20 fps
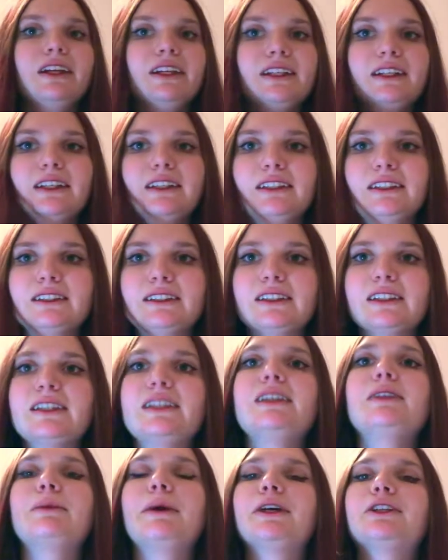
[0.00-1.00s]
is
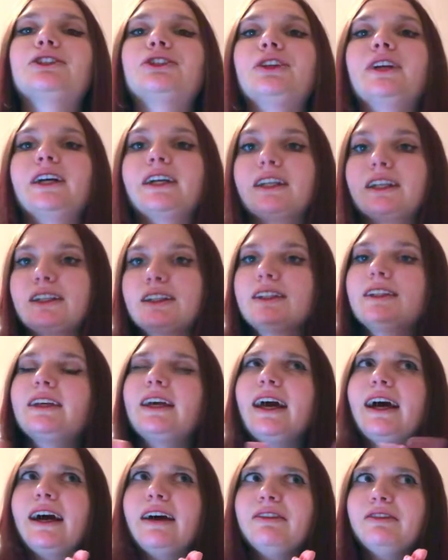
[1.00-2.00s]
the restaurant
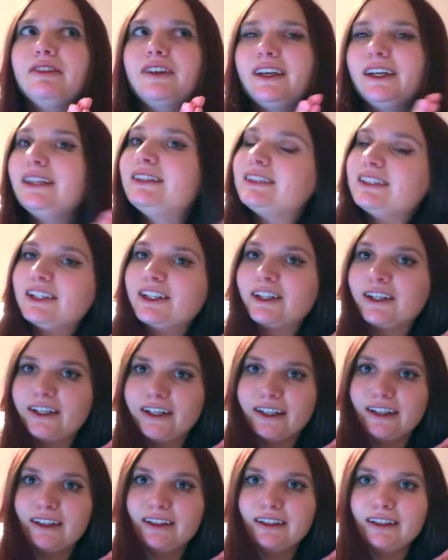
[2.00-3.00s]

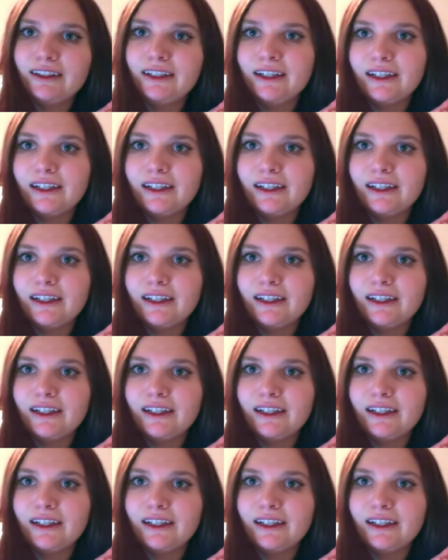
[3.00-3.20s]
Cafeteria